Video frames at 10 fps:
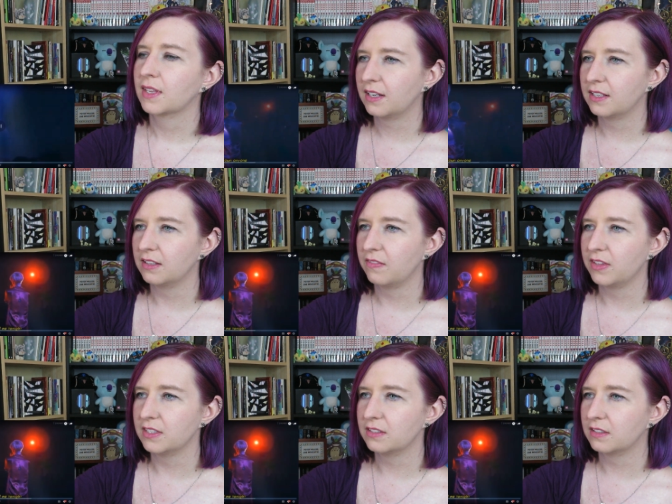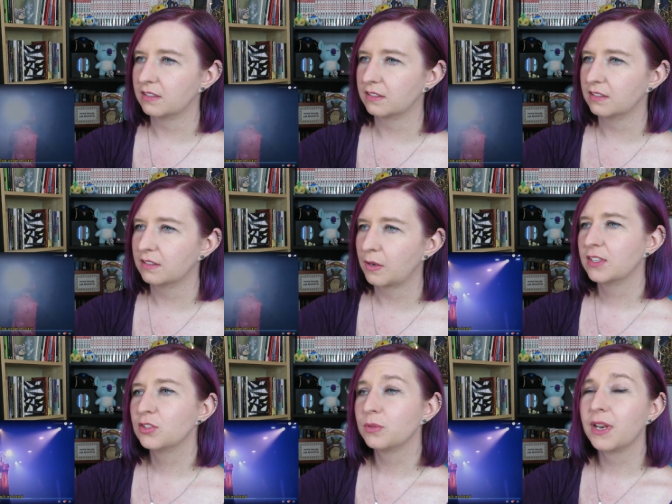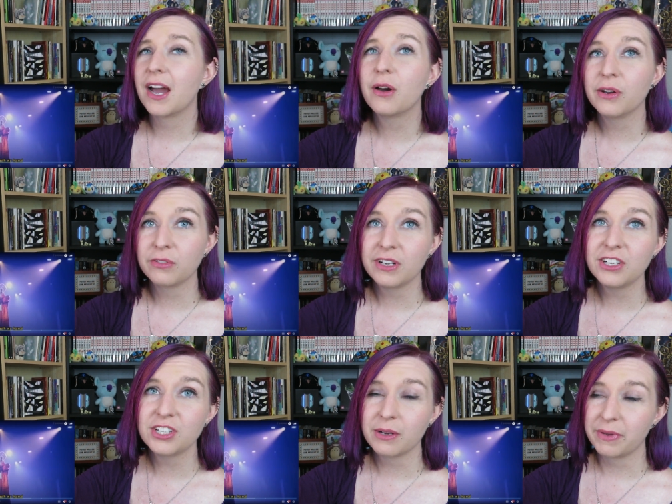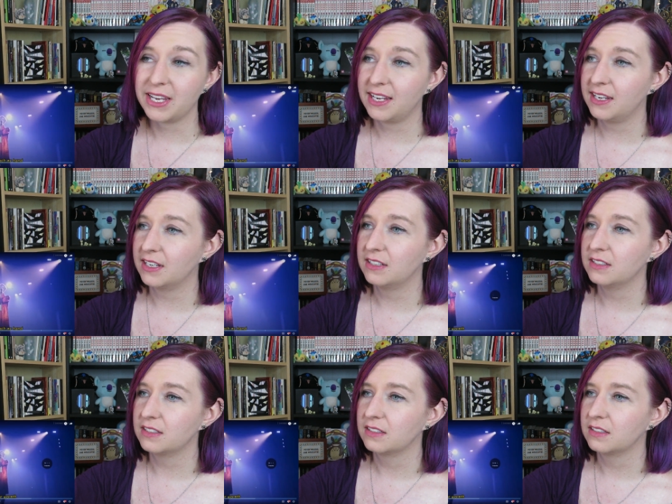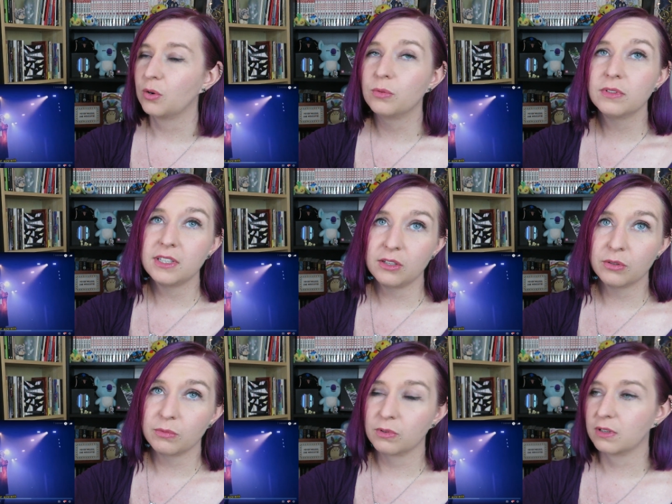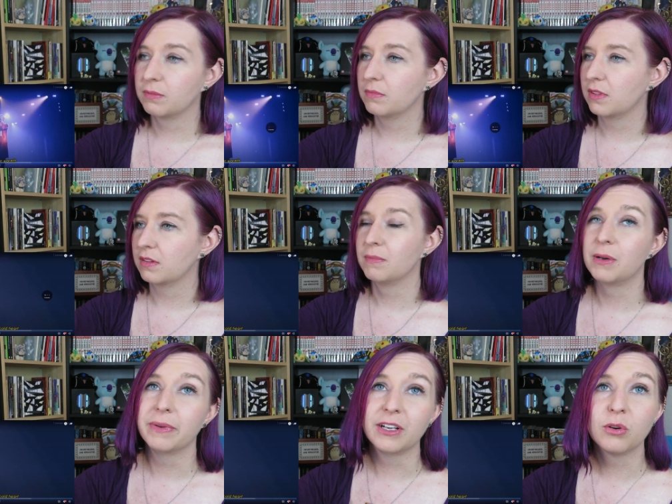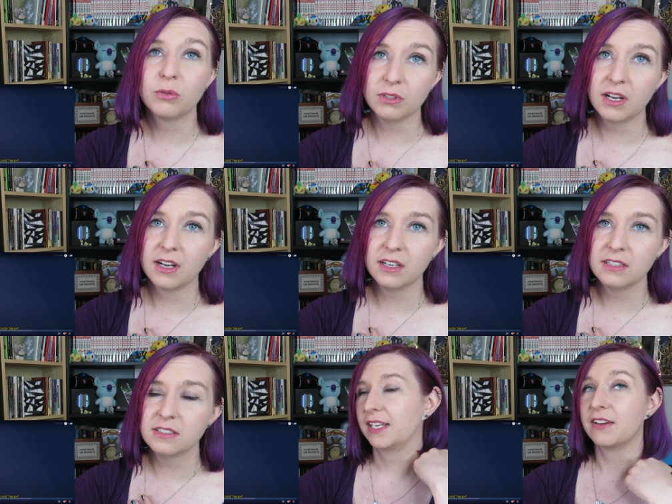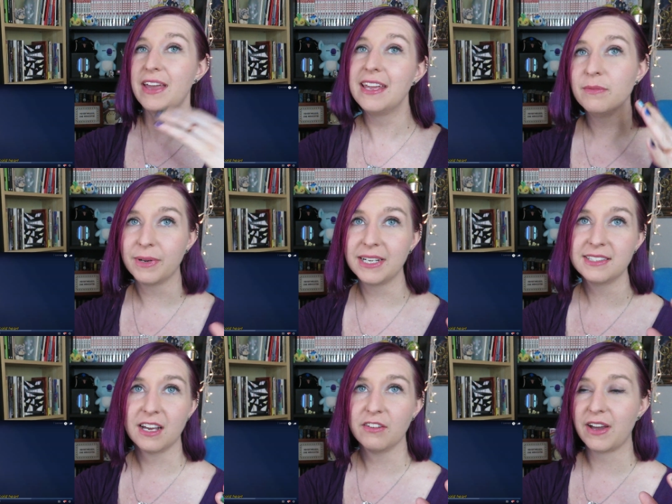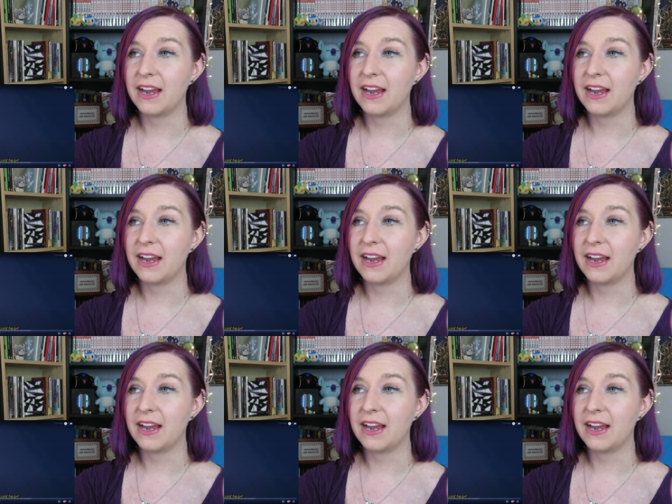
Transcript: God, I love this song. And so now I reach out my hand. Only your warmth can melt my cold heart. Like, I've hidden myself.